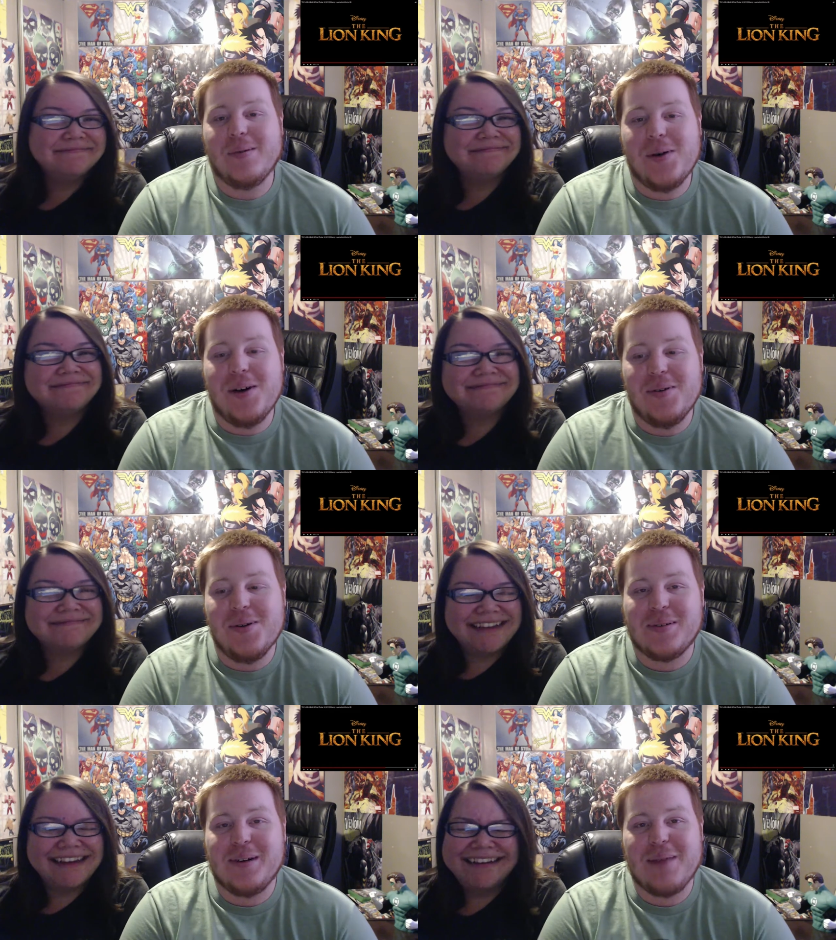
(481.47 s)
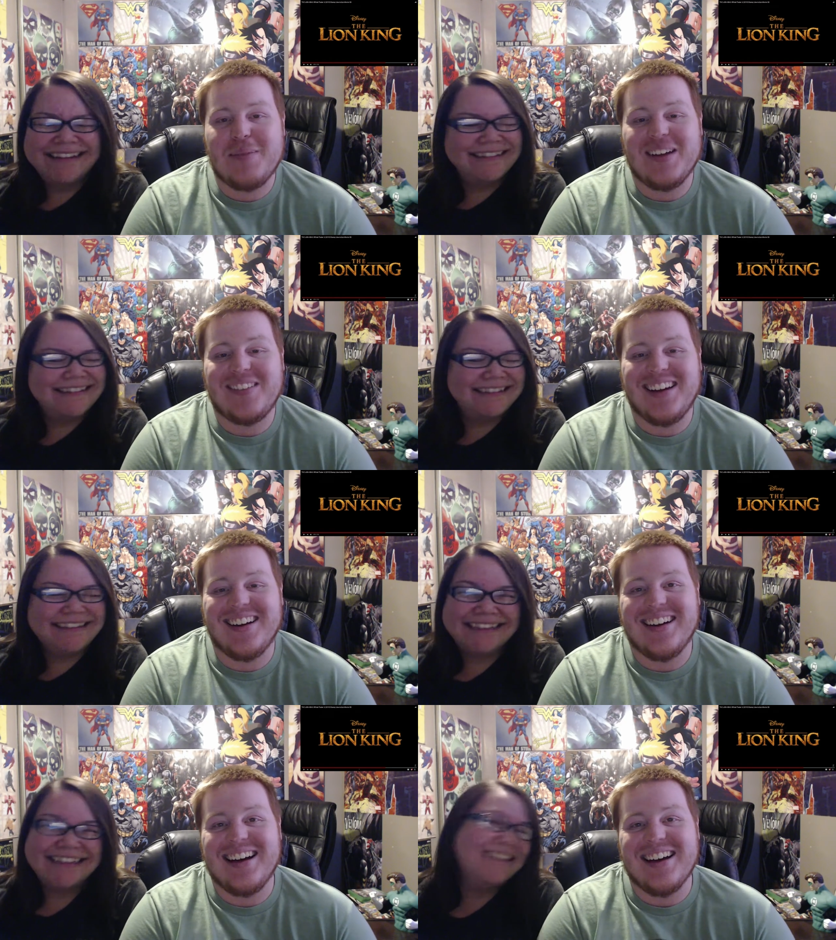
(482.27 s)
Speaker 1: we'll, we'll wrap it up
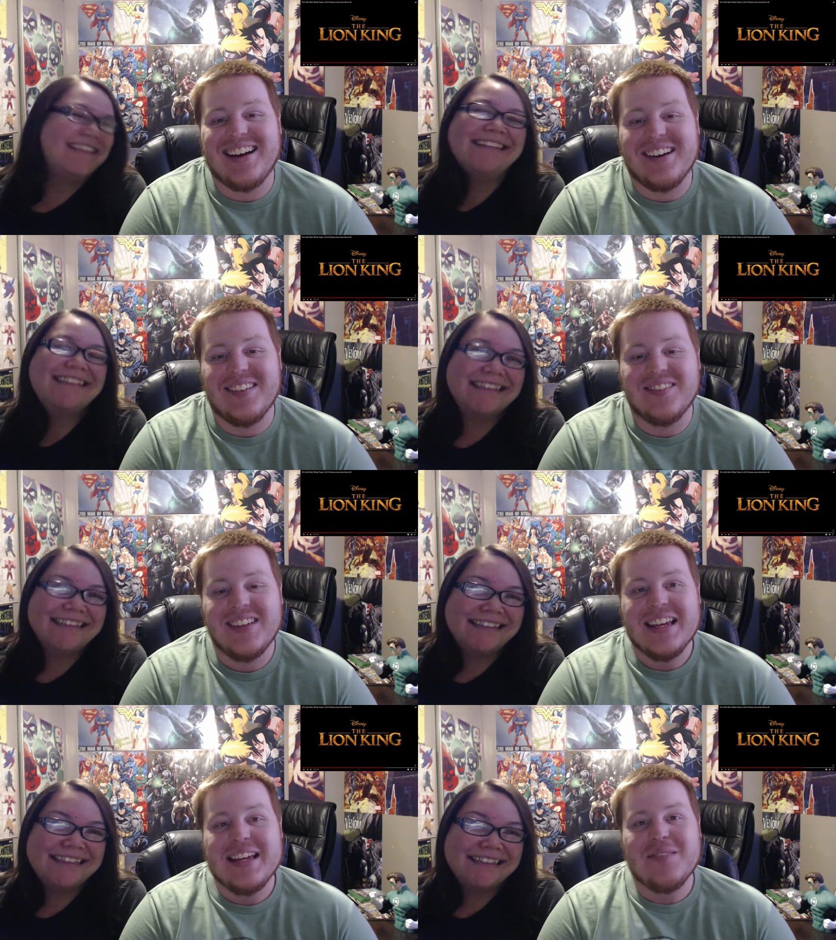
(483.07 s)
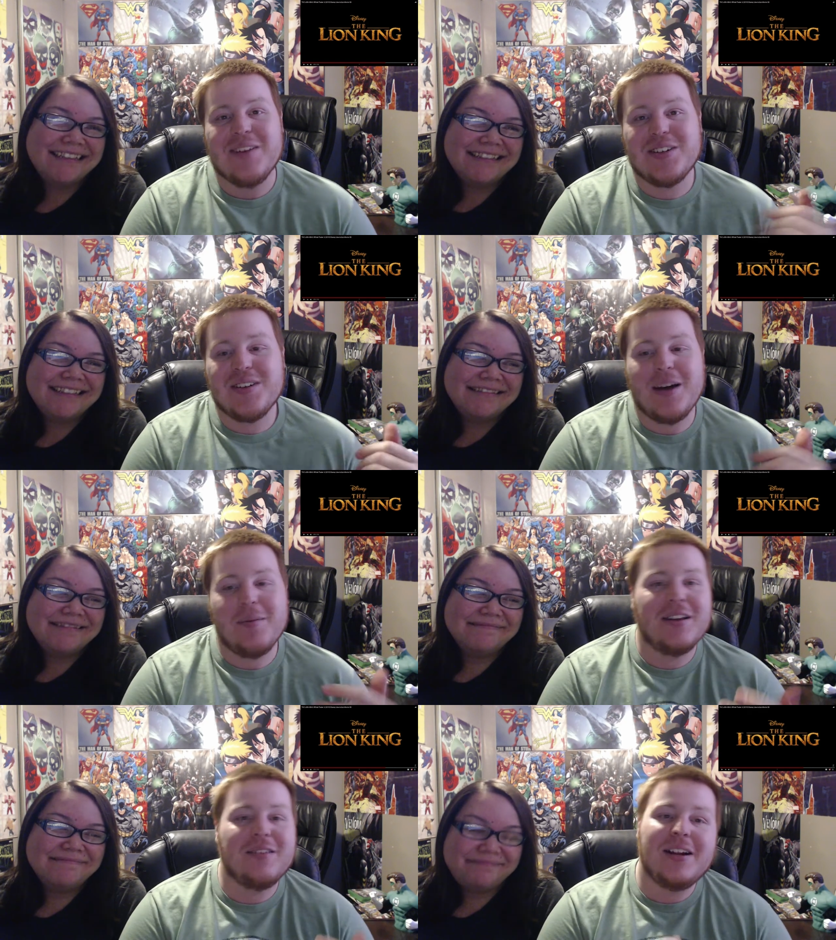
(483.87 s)
there. Um. Make sure to
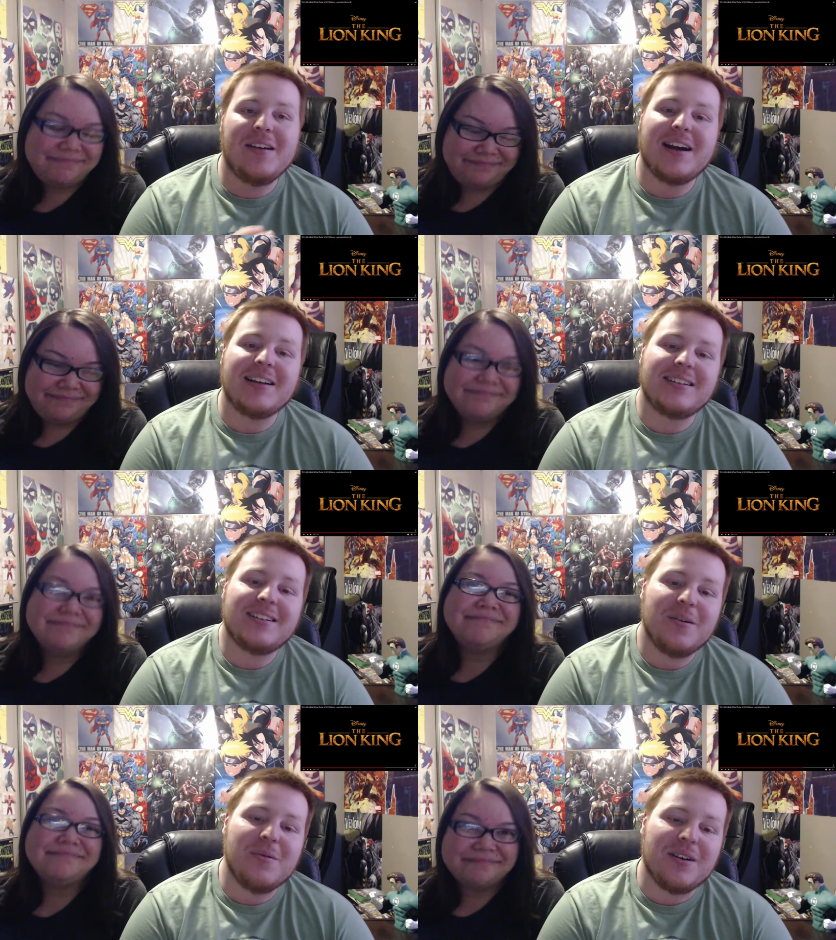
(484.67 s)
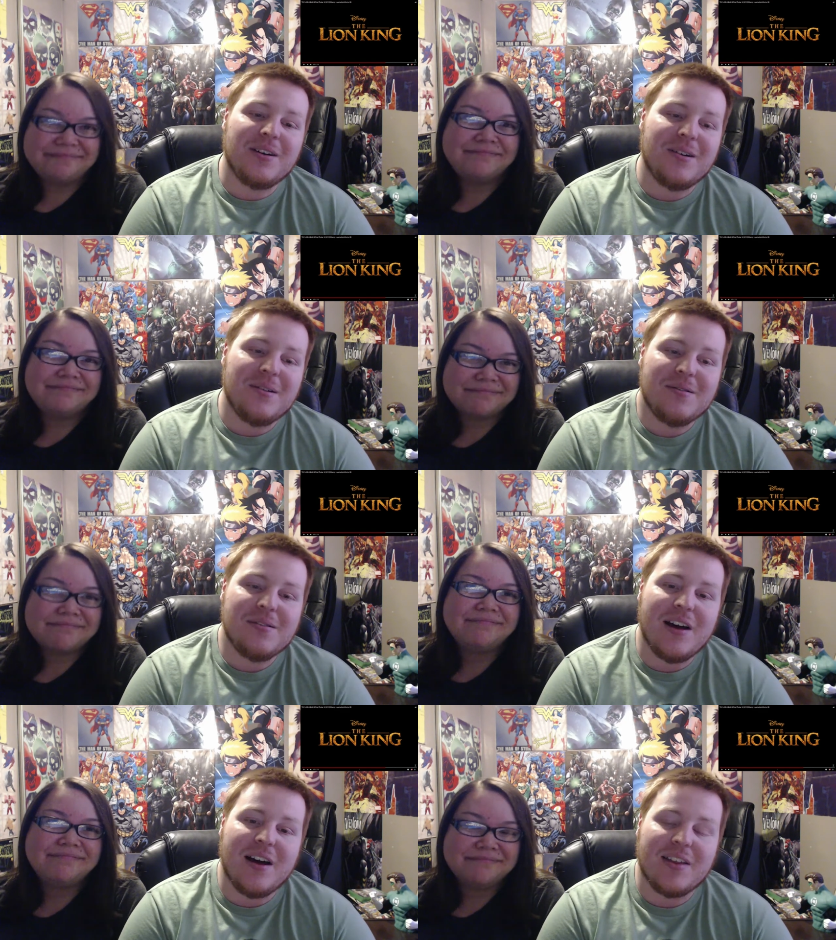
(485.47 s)
comment on the video, guys. Let us know what you
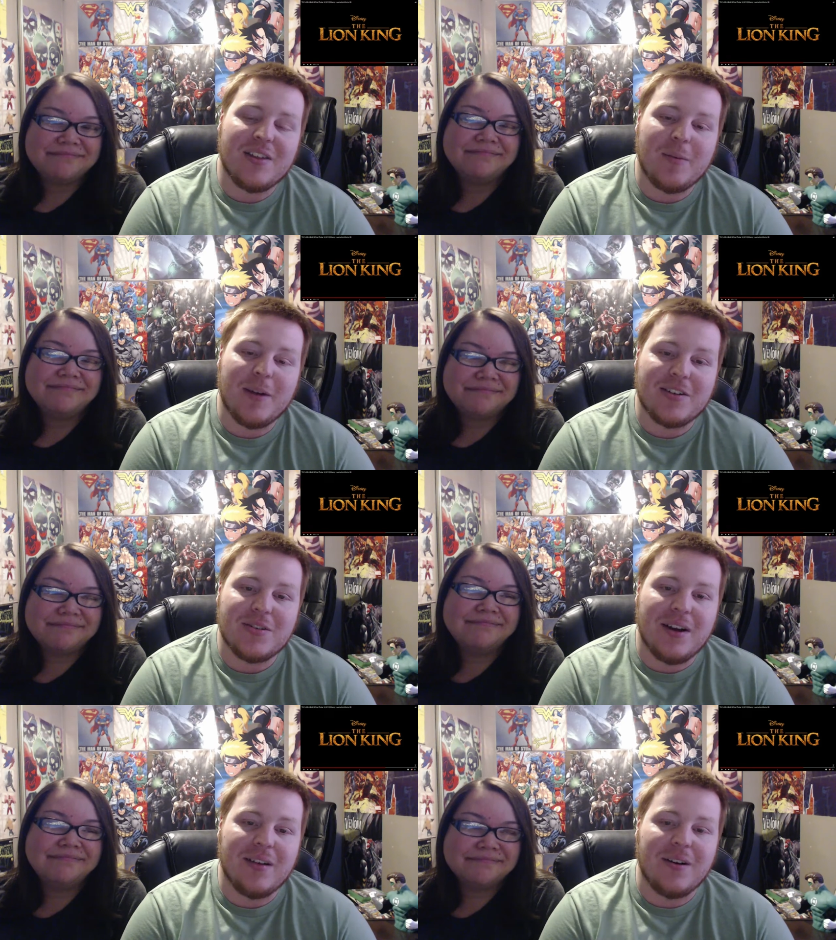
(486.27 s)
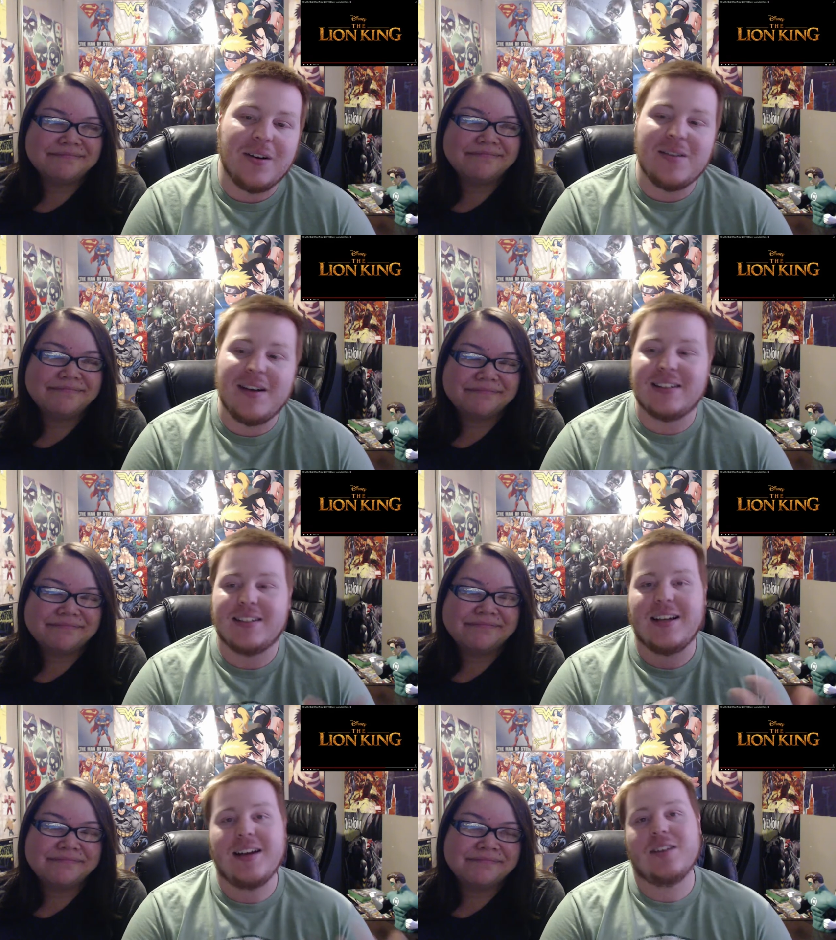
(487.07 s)
uh, thought about the trailer. Are you guys
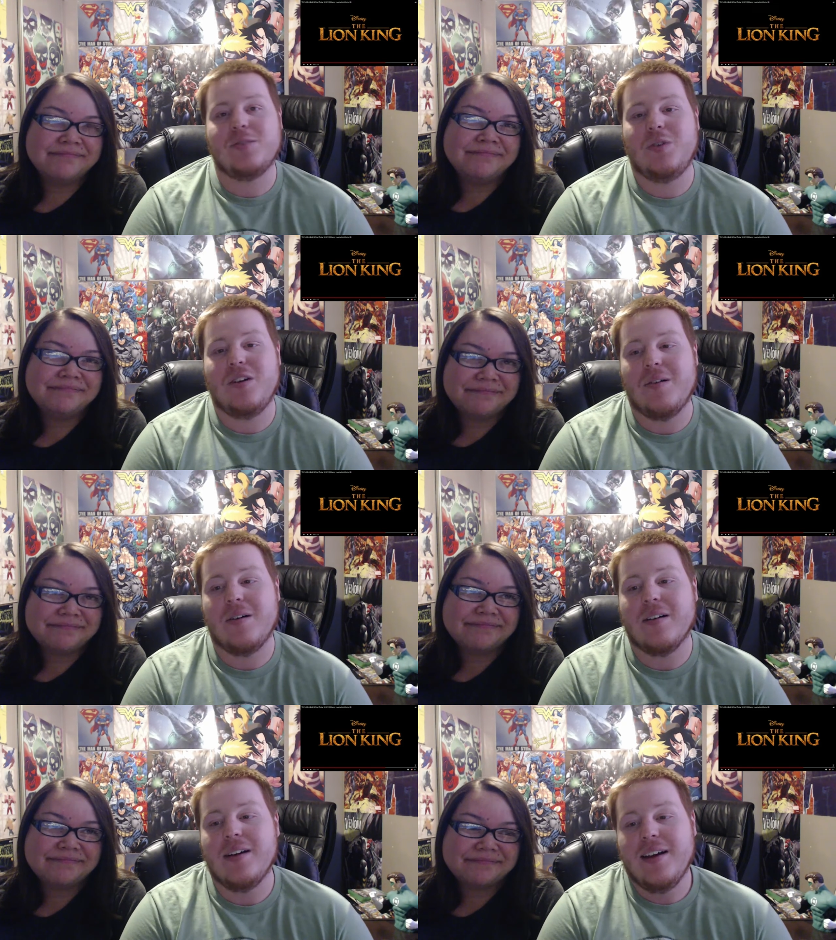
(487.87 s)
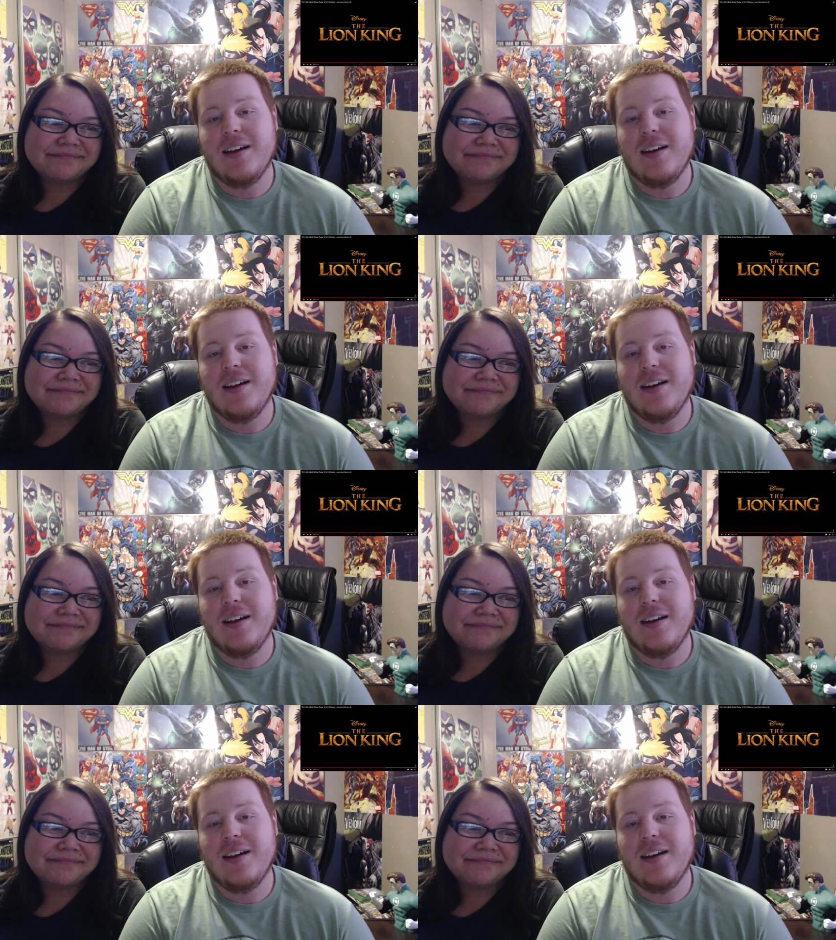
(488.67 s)
excited as we are?